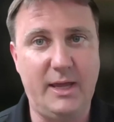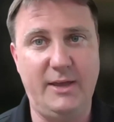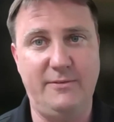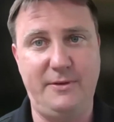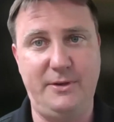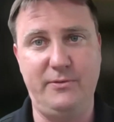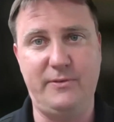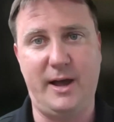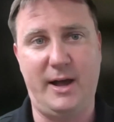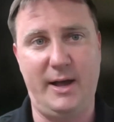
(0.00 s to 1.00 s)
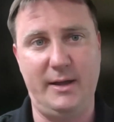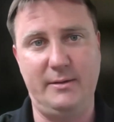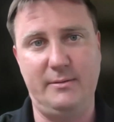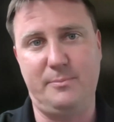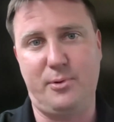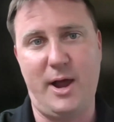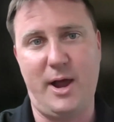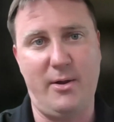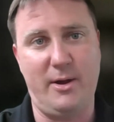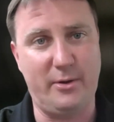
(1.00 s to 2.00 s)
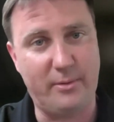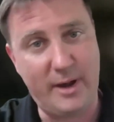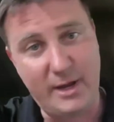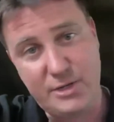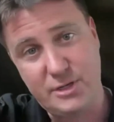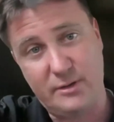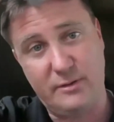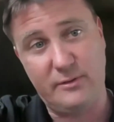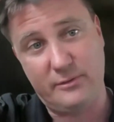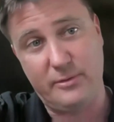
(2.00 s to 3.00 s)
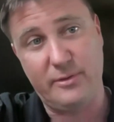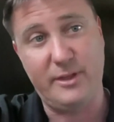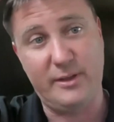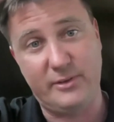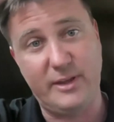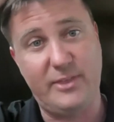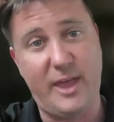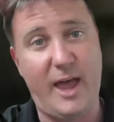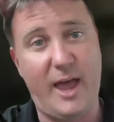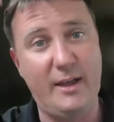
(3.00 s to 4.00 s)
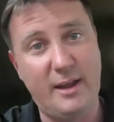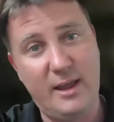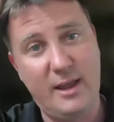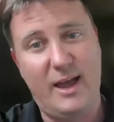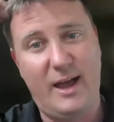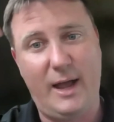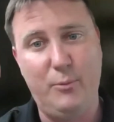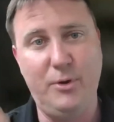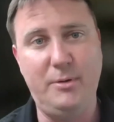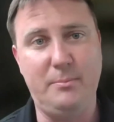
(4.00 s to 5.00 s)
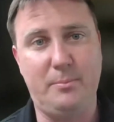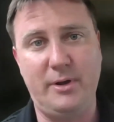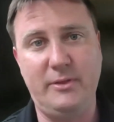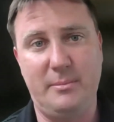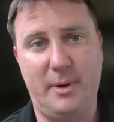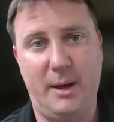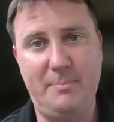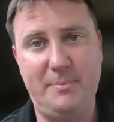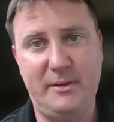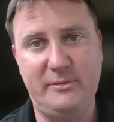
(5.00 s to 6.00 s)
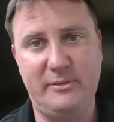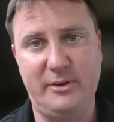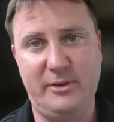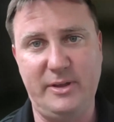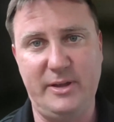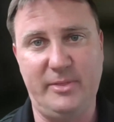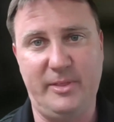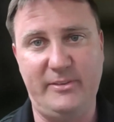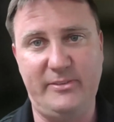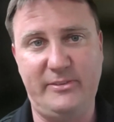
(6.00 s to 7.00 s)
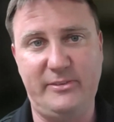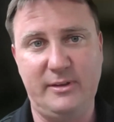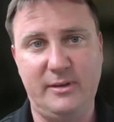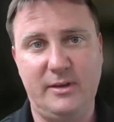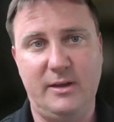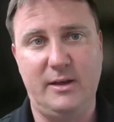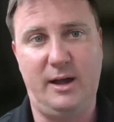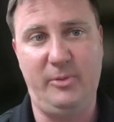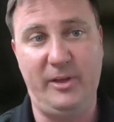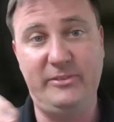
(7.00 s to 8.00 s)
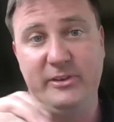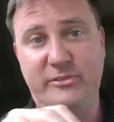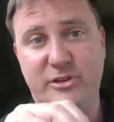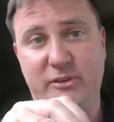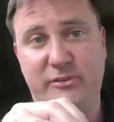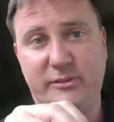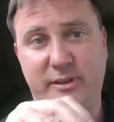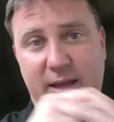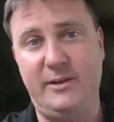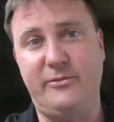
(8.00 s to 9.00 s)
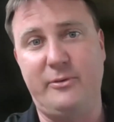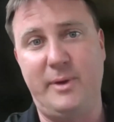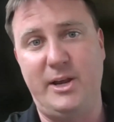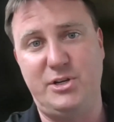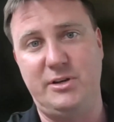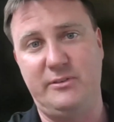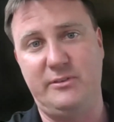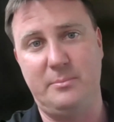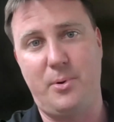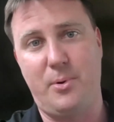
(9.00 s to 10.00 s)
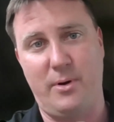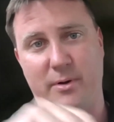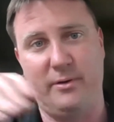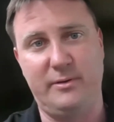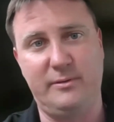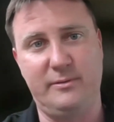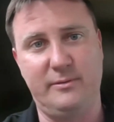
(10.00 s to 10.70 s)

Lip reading: If you've got prior iterations or things like that, I wouldn't bring them up necessarily unless it's just that information is important